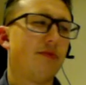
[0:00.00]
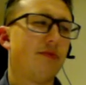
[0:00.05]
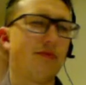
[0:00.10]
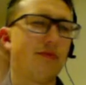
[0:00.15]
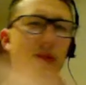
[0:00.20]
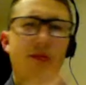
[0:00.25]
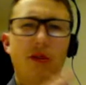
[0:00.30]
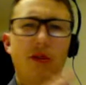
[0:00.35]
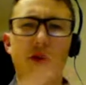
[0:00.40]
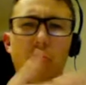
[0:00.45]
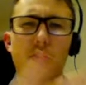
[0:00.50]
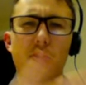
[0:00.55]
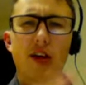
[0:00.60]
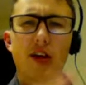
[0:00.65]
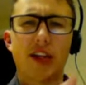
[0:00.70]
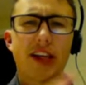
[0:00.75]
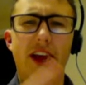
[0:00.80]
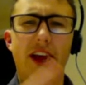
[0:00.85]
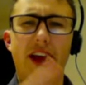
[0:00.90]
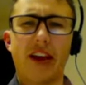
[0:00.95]
people who want
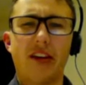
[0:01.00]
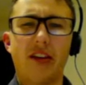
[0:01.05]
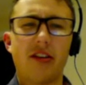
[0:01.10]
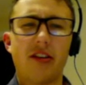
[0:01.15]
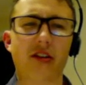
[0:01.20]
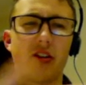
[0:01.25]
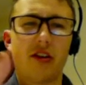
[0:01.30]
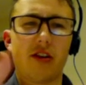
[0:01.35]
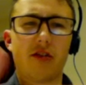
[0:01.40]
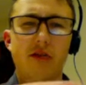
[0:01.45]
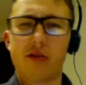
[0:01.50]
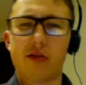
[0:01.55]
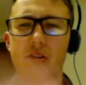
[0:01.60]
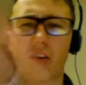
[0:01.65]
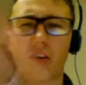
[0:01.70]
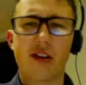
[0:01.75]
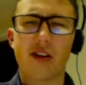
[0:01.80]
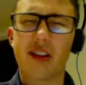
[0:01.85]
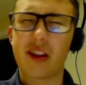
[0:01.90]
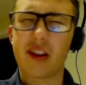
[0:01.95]
to get into
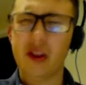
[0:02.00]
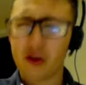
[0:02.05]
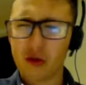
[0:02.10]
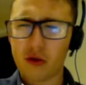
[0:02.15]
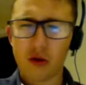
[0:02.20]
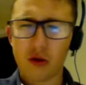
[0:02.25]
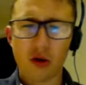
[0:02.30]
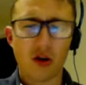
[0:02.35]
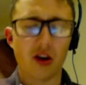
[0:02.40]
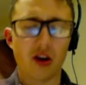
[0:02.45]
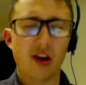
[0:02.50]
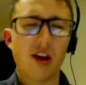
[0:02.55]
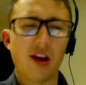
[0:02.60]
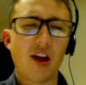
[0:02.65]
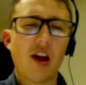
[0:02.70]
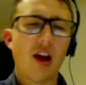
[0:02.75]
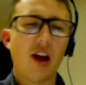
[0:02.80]
cryptocurrency in New York.